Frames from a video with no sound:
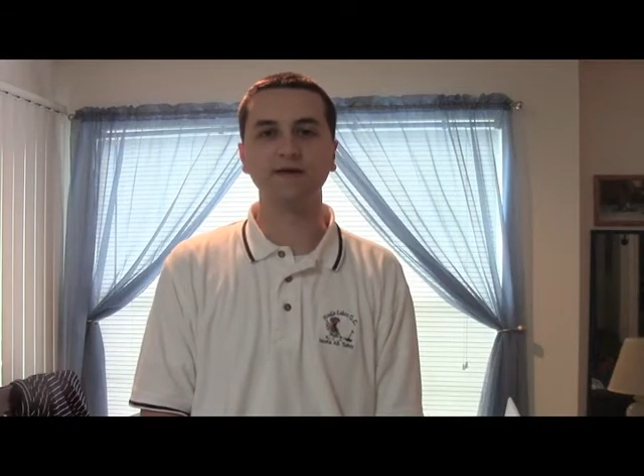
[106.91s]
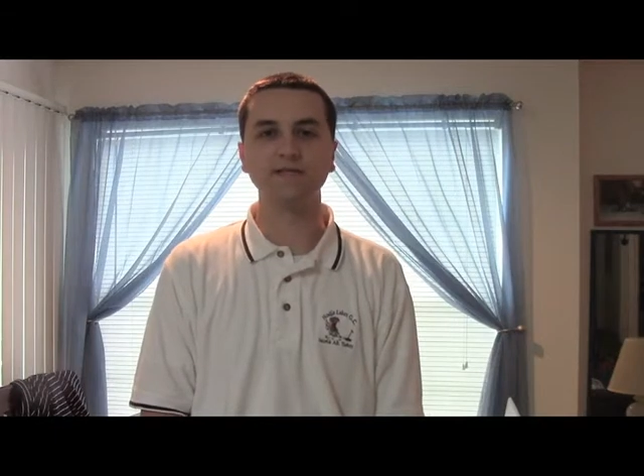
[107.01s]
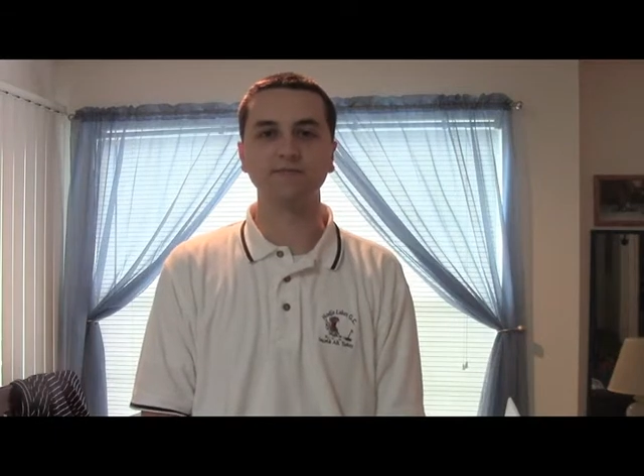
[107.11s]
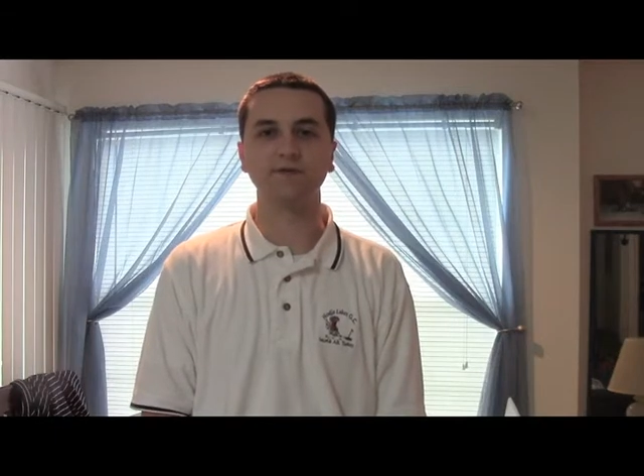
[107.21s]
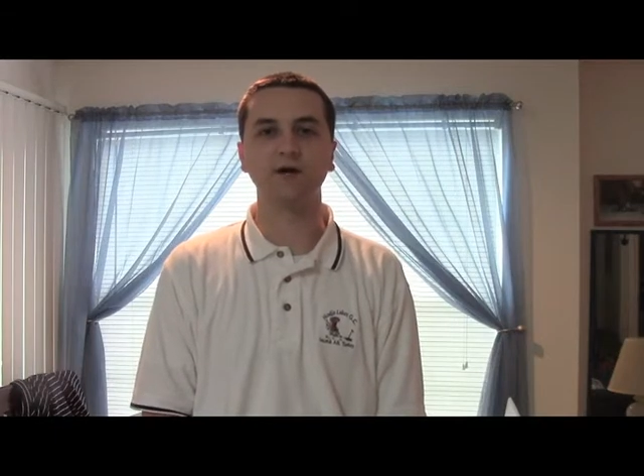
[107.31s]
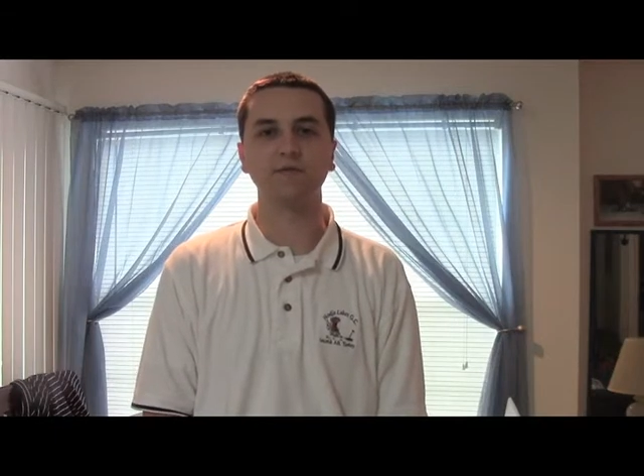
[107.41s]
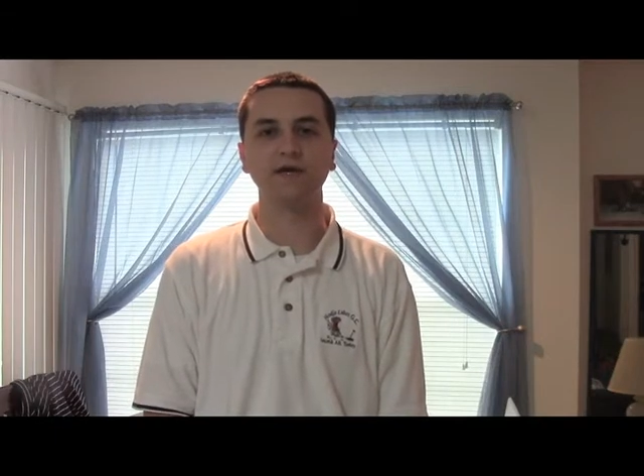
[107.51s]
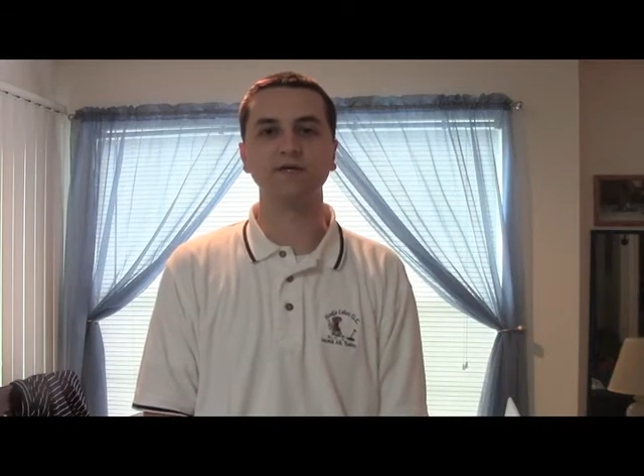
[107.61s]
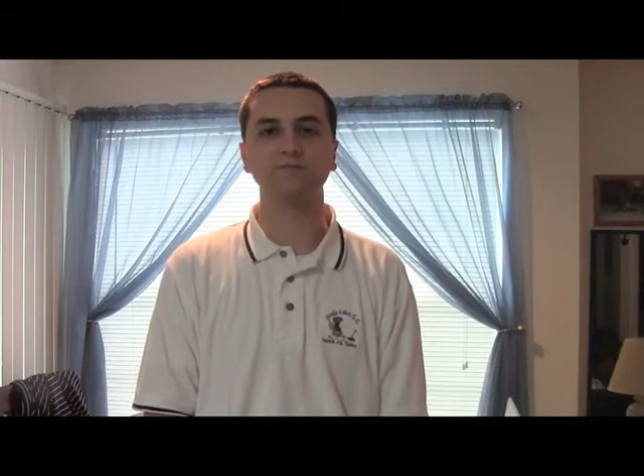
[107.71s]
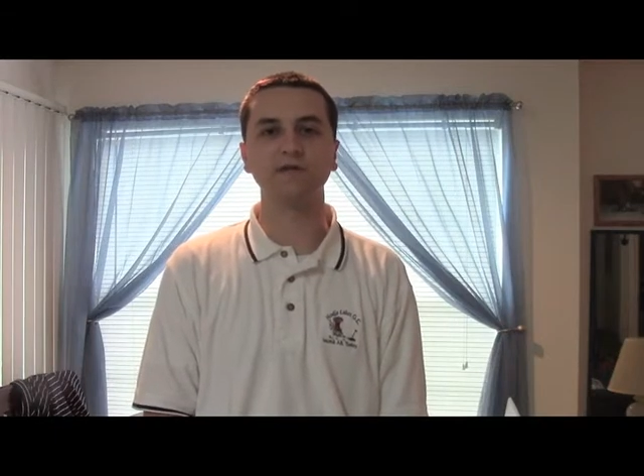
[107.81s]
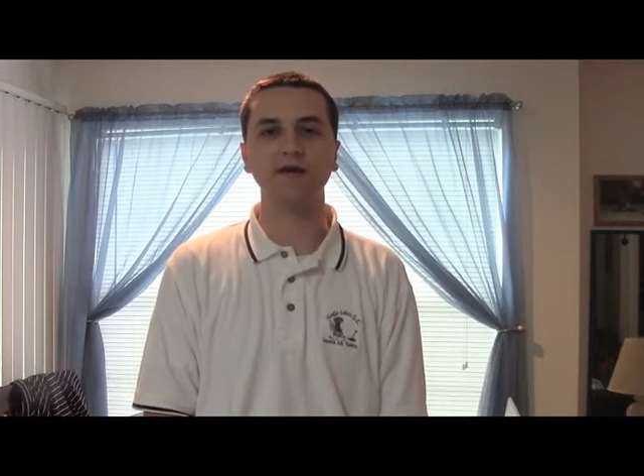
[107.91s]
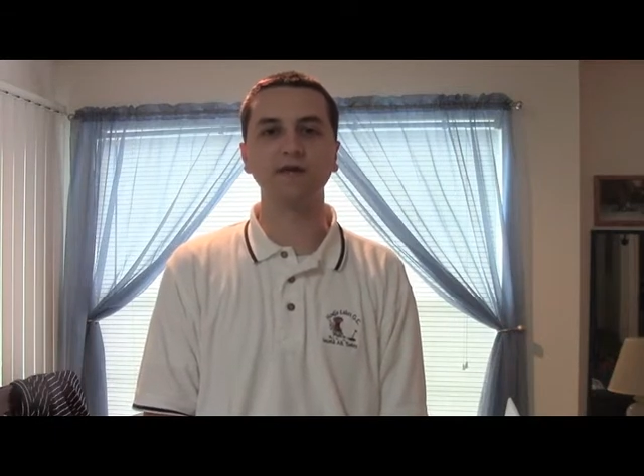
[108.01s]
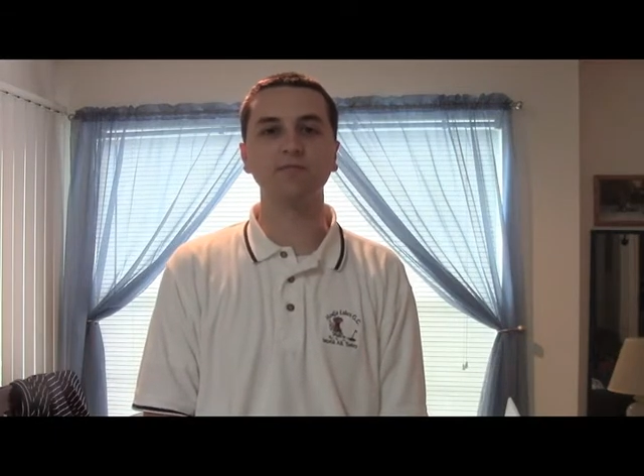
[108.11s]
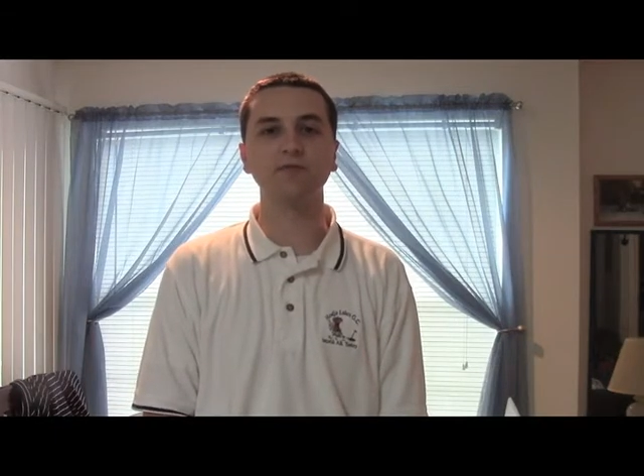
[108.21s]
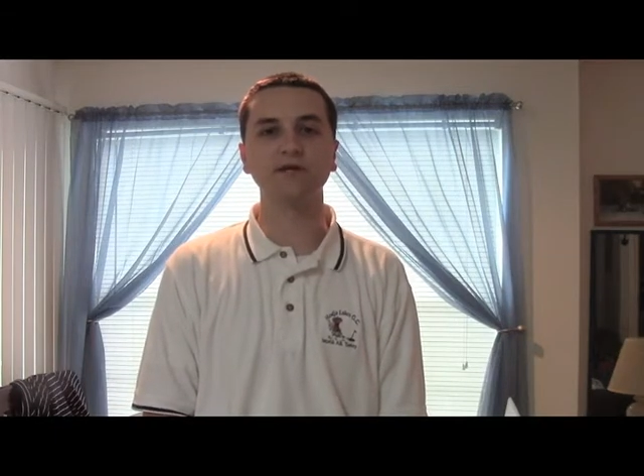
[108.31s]
had some cupcakes, but they
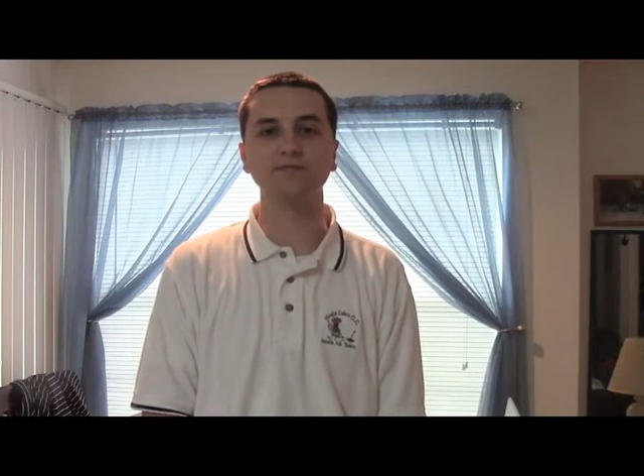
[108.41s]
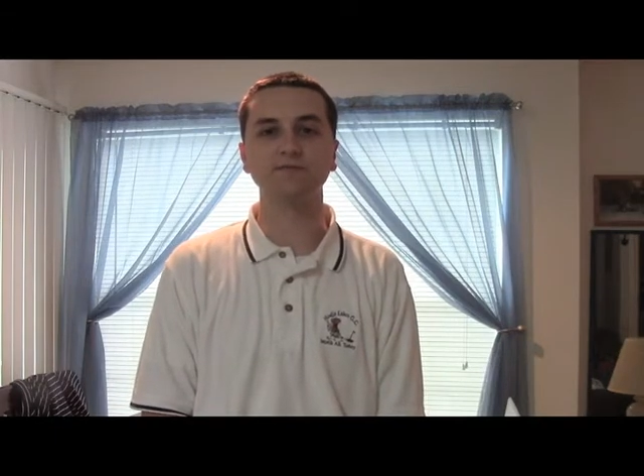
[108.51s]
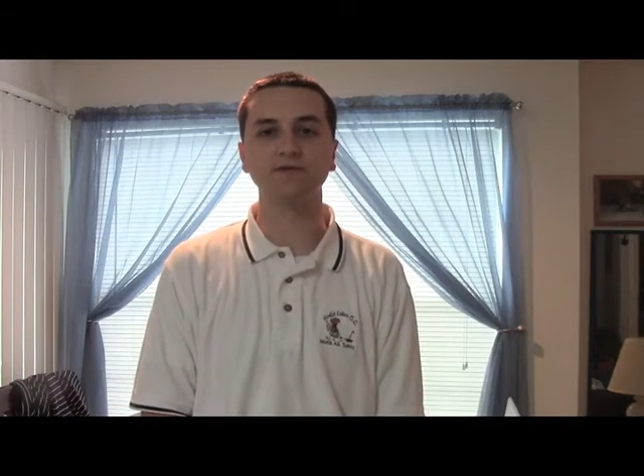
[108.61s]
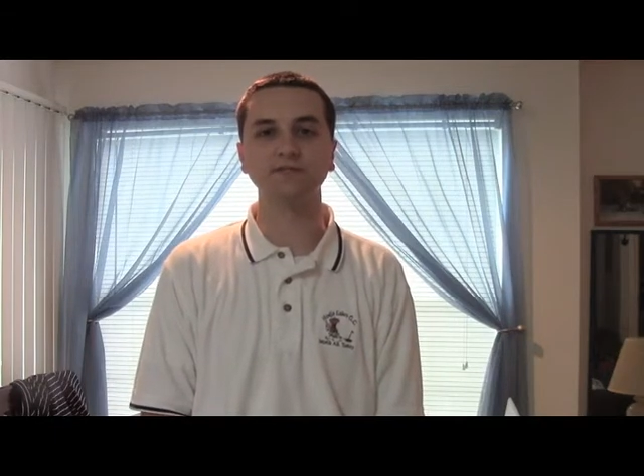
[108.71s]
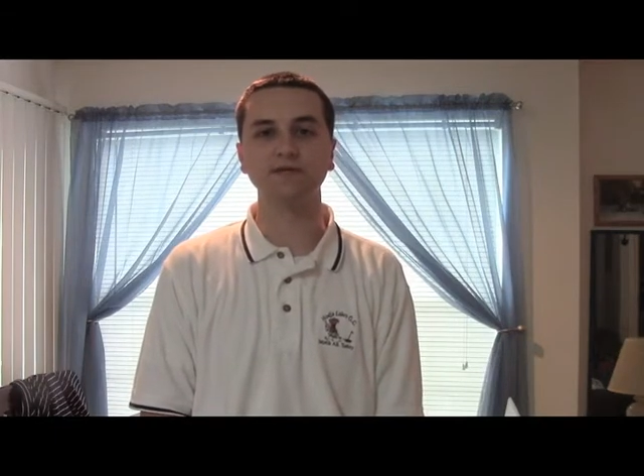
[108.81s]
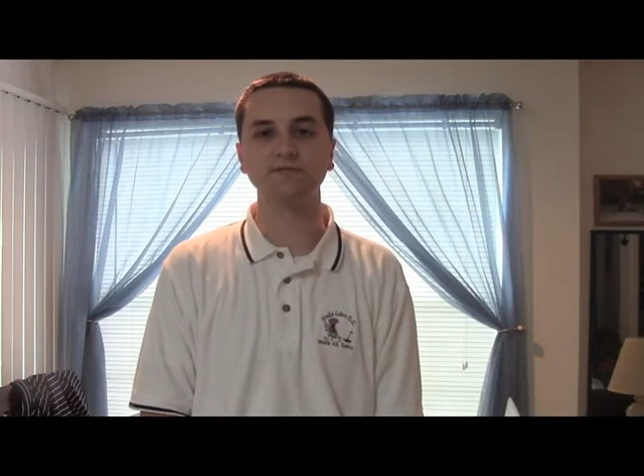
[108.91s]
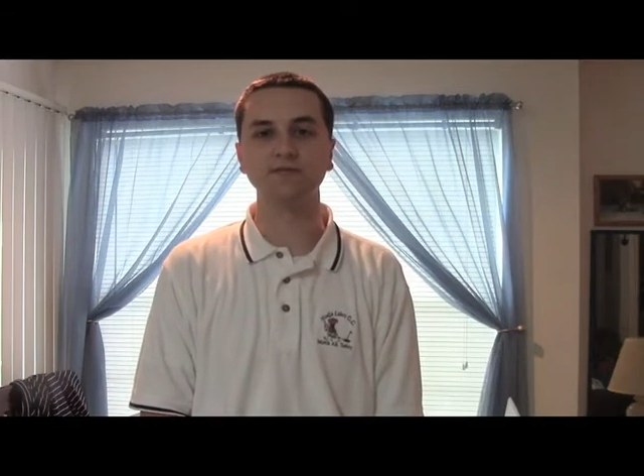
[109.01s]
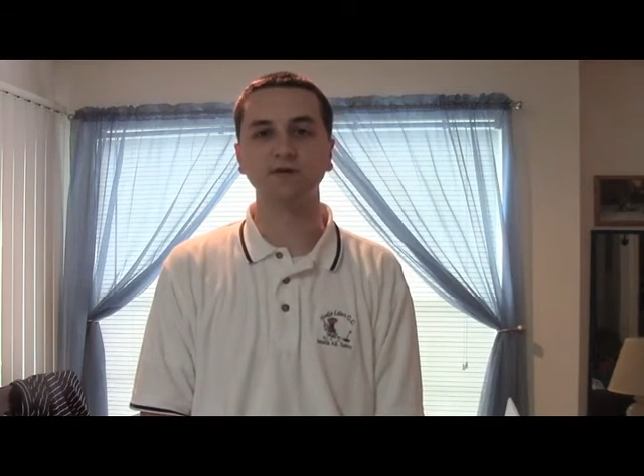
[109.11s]
have played some good teams.